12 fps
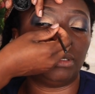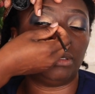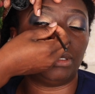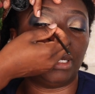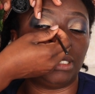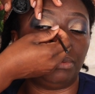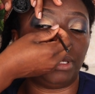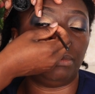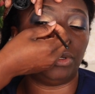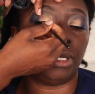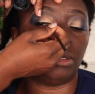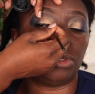video out as
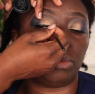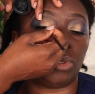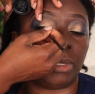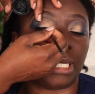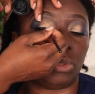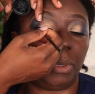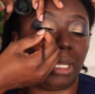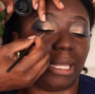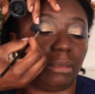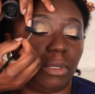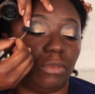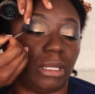well. You
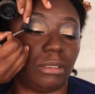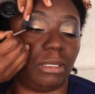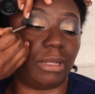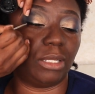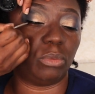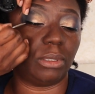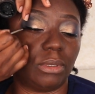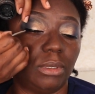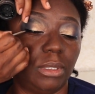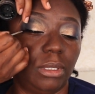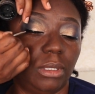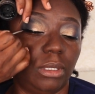would laugh.
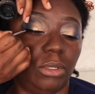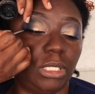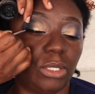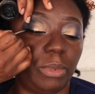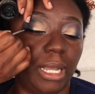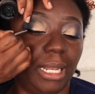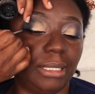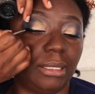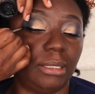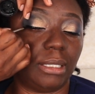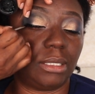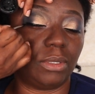I'm telling you, you
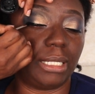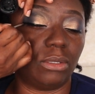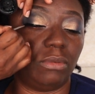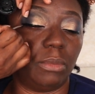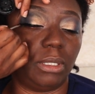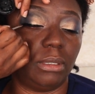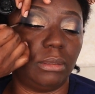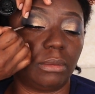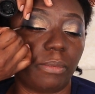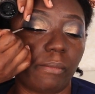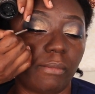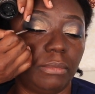would laugh
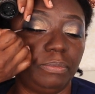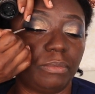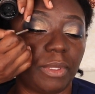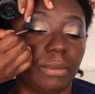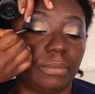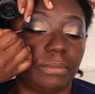throughout.